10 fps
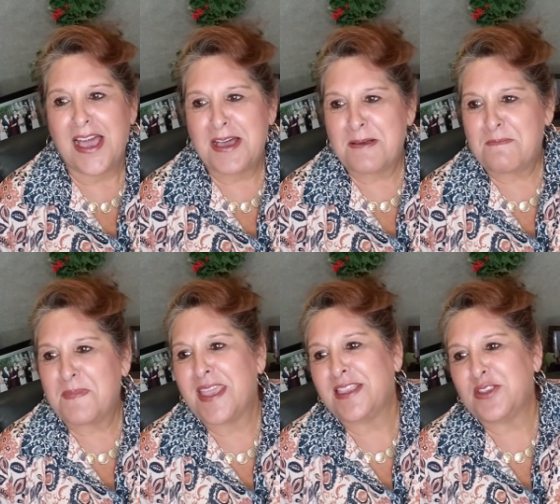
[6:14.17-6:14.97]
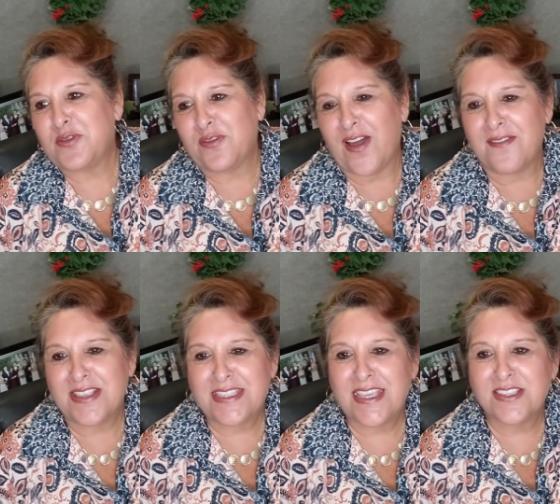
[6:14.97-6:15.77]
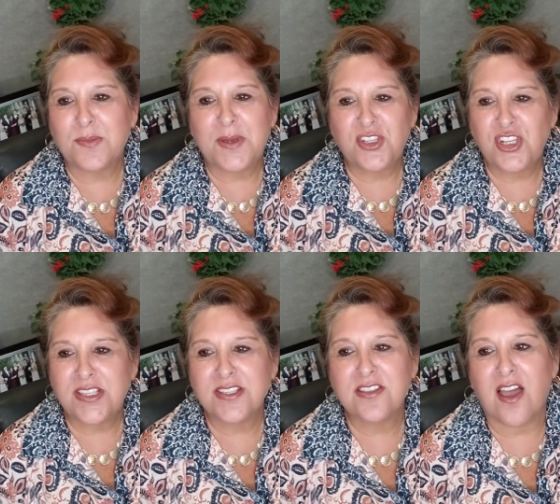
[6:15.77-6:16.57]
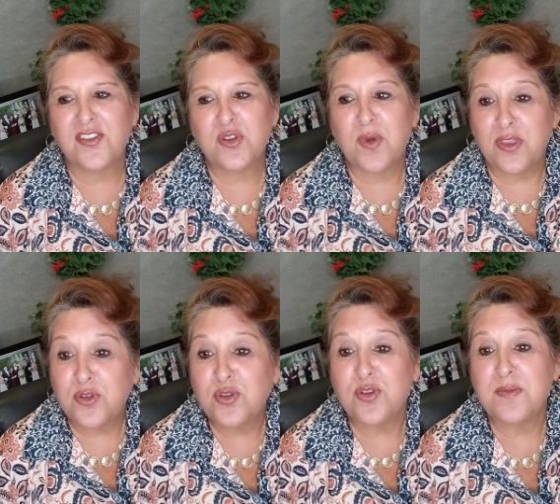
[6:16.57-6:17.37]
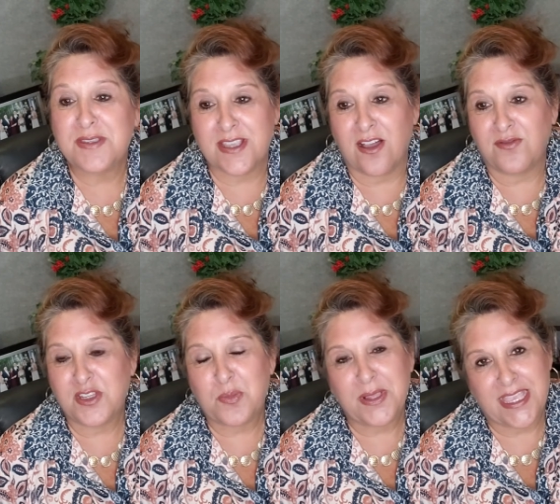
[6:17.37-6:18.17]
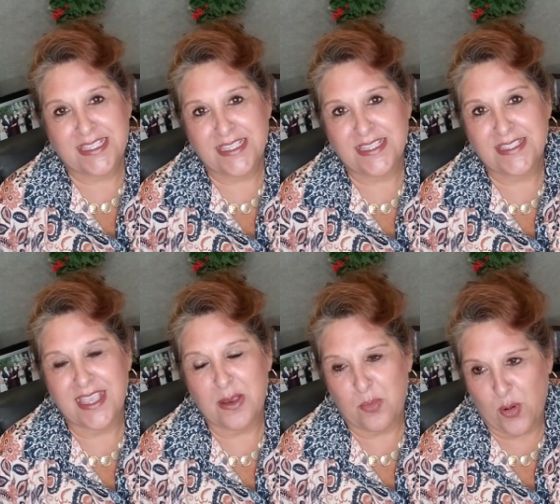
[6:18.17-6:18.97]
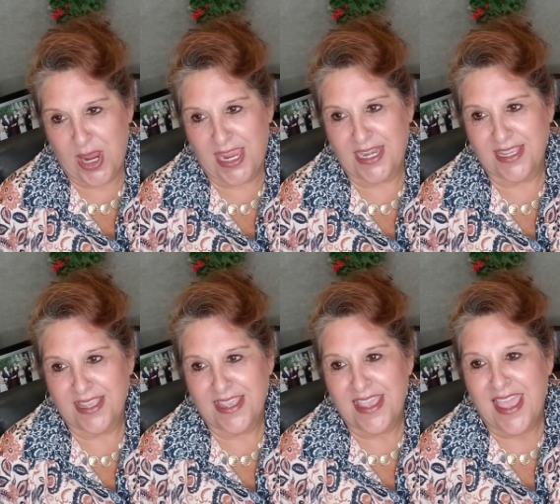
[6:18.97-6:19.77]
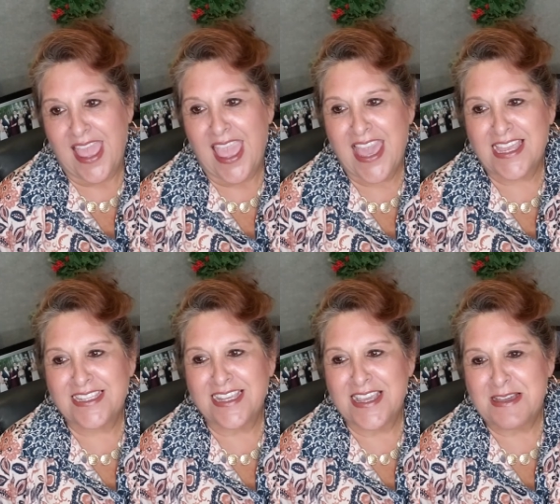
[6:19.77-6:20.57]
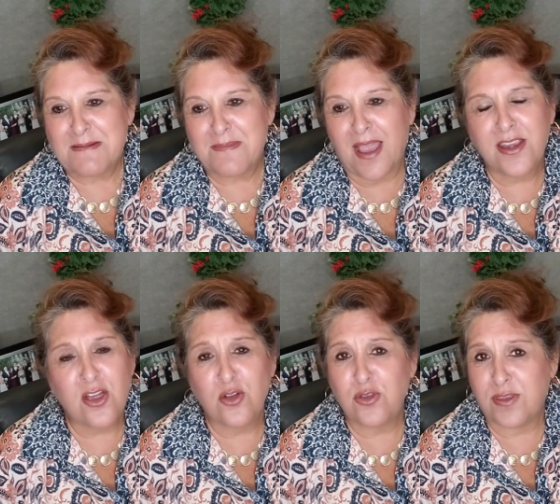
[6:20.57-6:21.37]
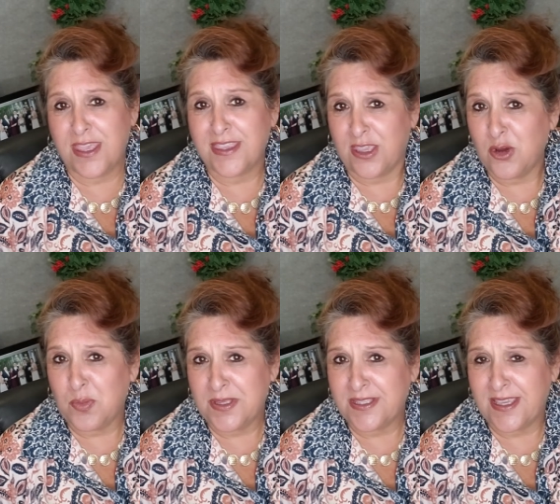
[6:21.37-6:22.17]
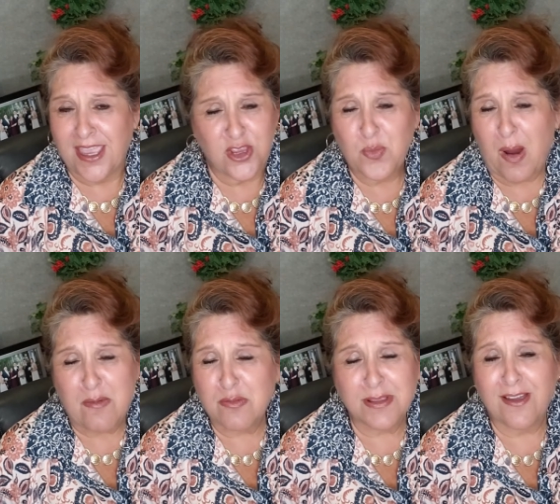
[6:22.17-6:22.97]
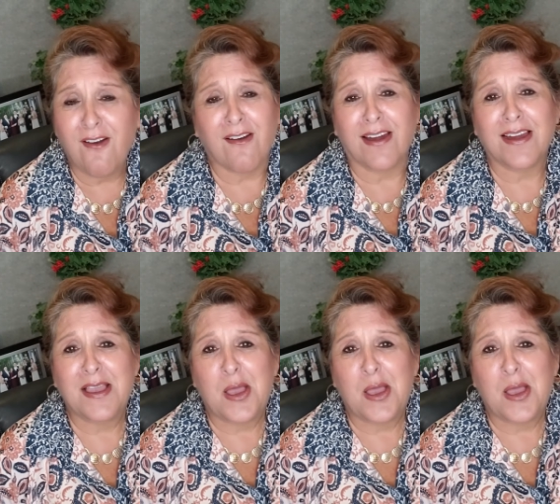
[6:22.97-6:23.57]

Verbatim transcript: Um, in Luke 5, it says, But Jesus often withdrew himself to places and prayed. And um, I know you think that you're busy, and you probably are,